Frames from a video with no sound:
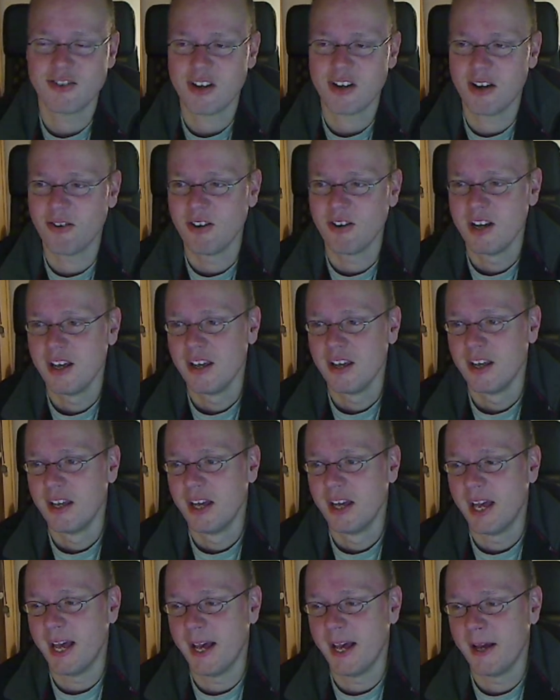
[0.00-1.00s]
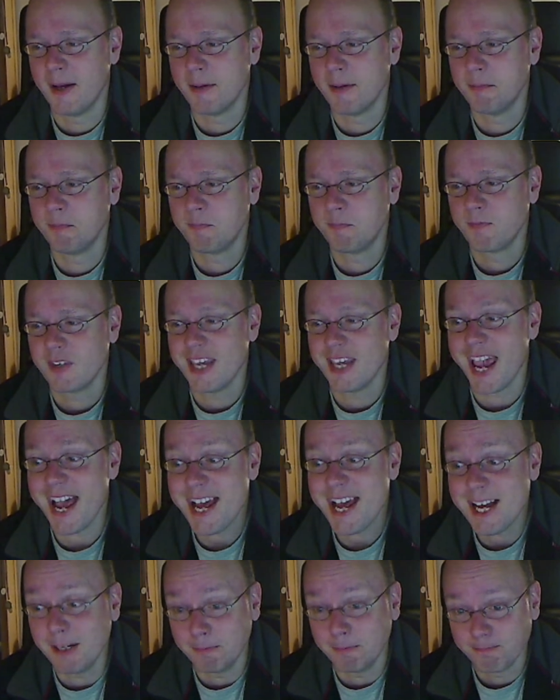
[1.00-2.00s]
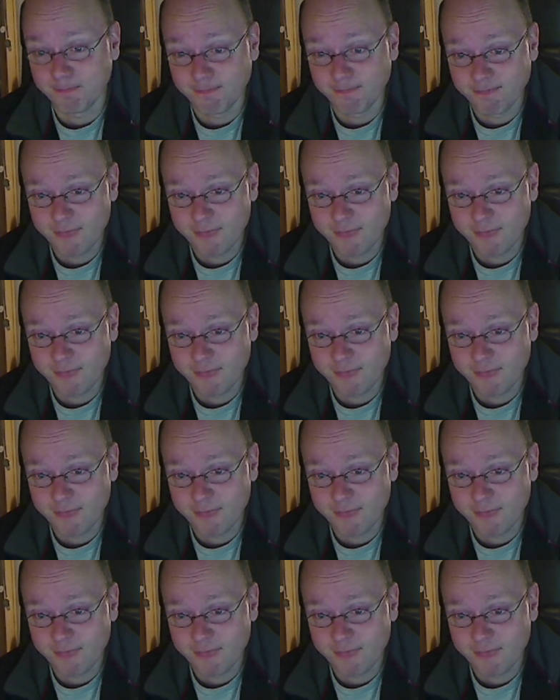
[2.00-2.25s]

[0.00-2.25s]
So yeah,